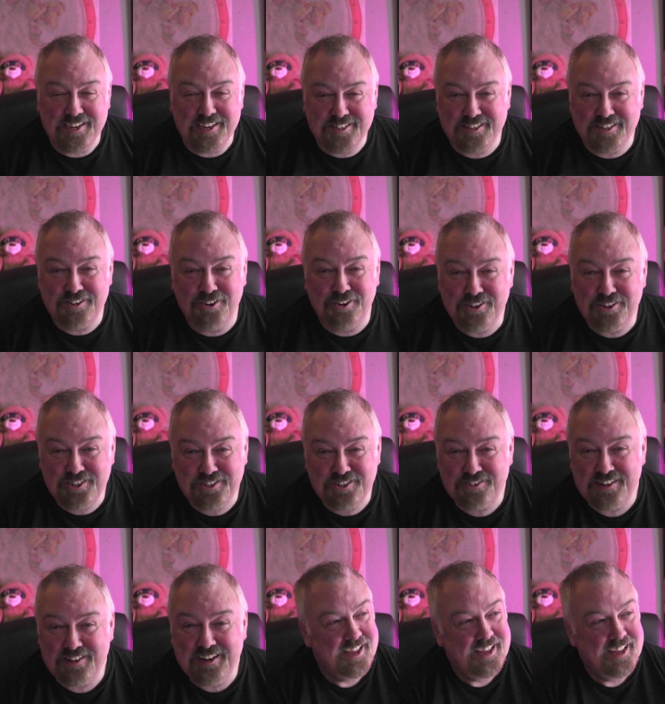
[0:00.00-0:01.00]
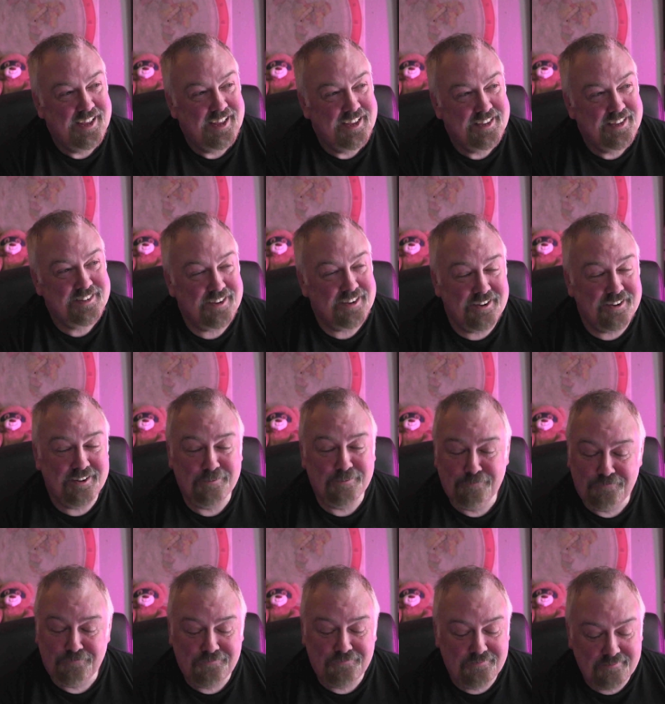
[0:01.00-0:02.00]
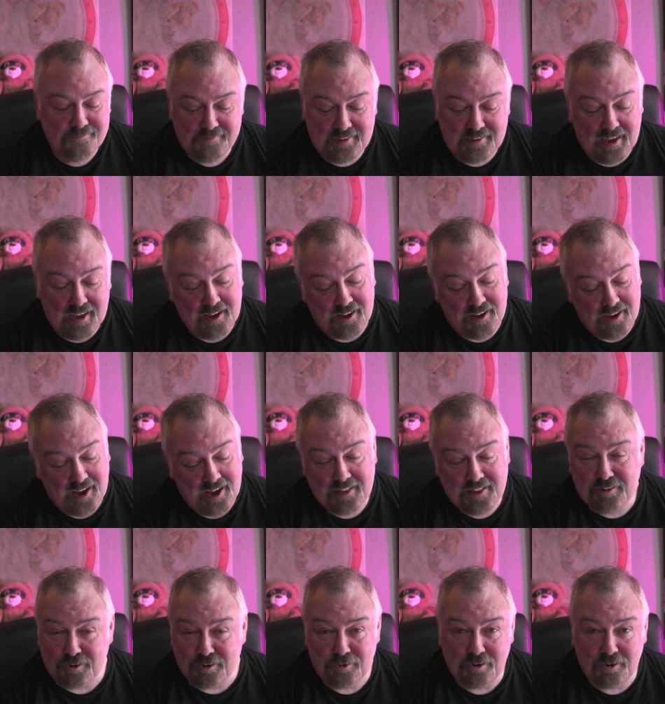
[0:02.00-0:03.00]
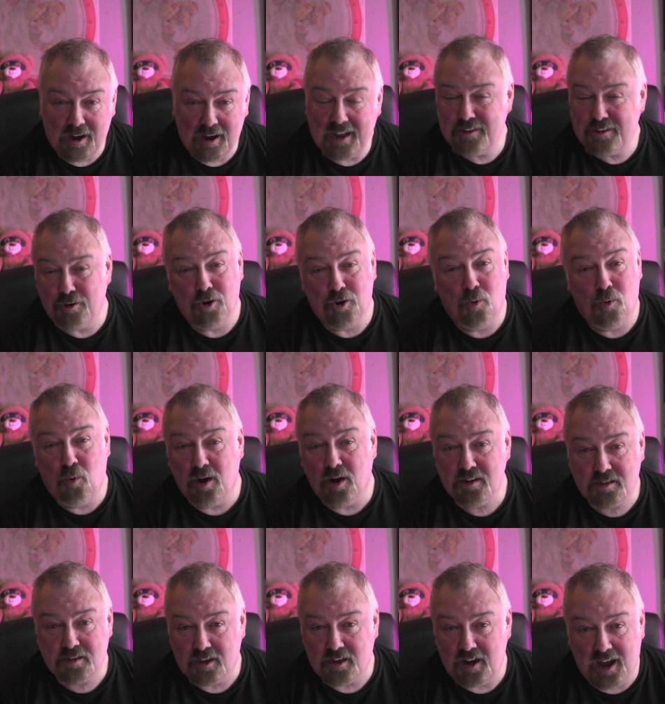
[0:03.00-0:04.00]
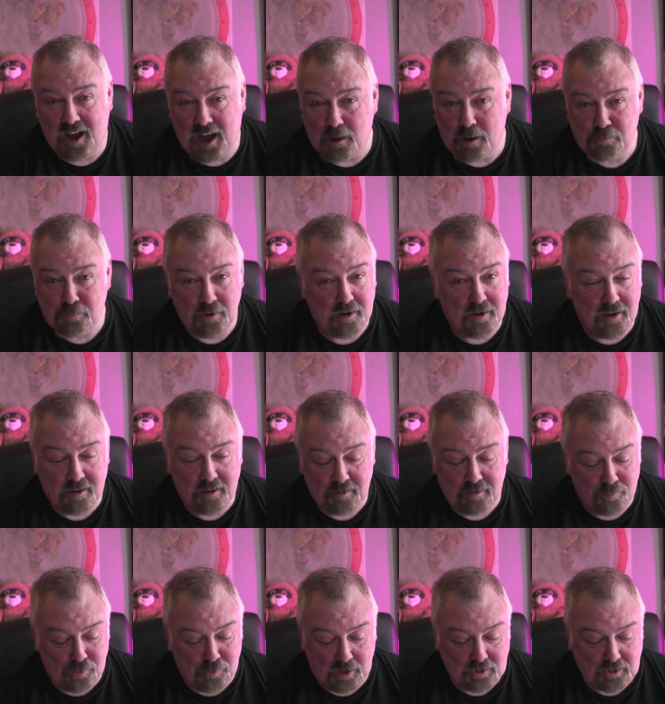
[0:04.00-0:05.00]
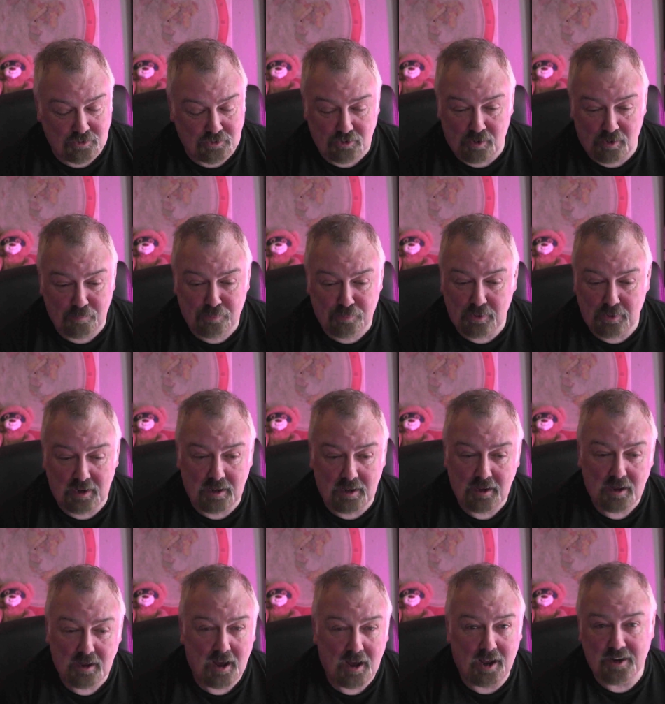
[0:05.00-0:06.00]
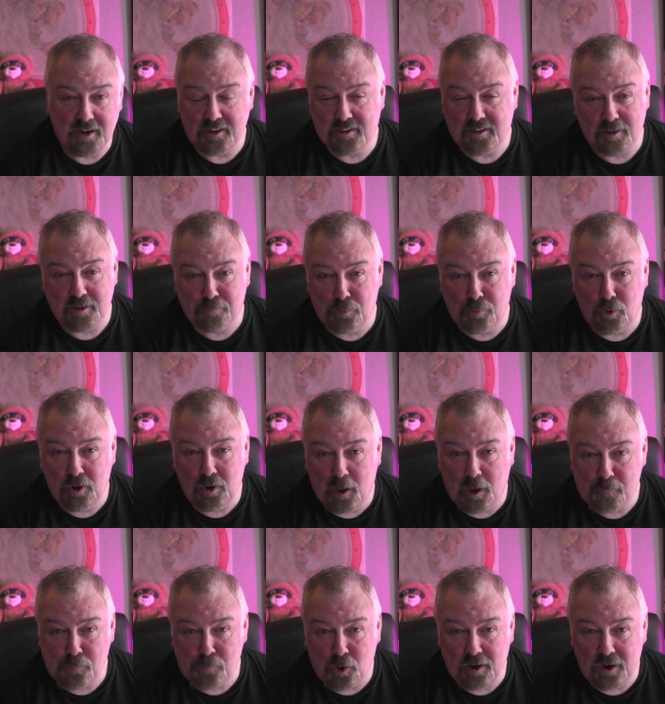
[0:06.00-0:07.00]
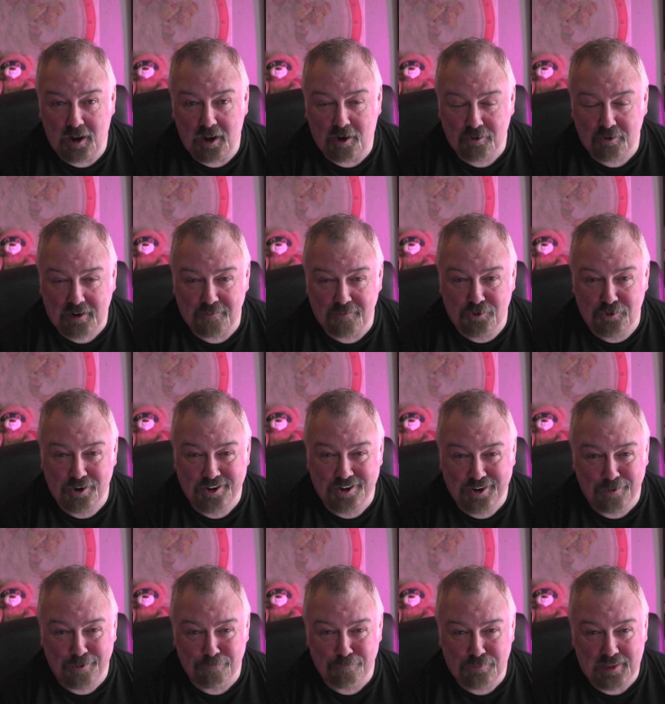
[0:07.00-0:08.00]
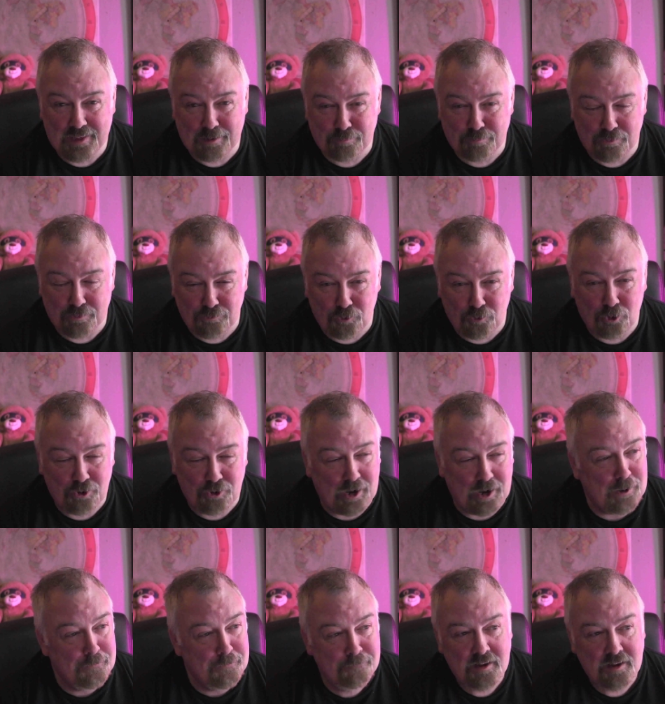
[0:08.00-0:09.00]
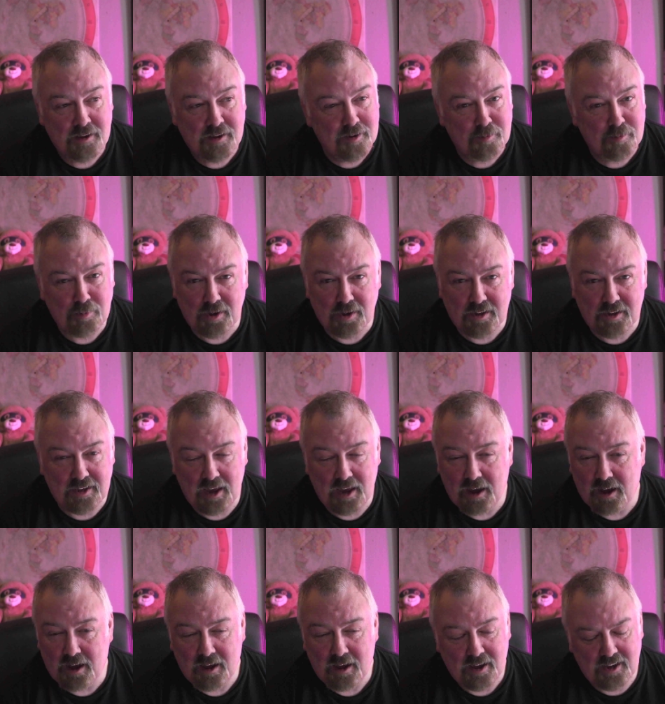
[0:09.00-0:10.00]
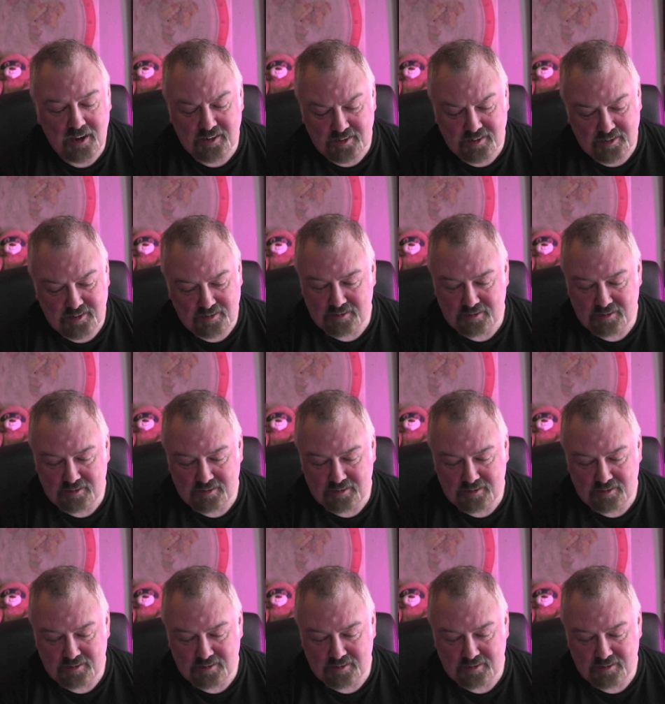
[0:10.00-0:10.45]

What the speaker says: in Austria. So, yeah, I don't know. I don't know what's going to happen at the British Grand Prix. I need to bone up on it. I'll give you an update before it. But yeah, it's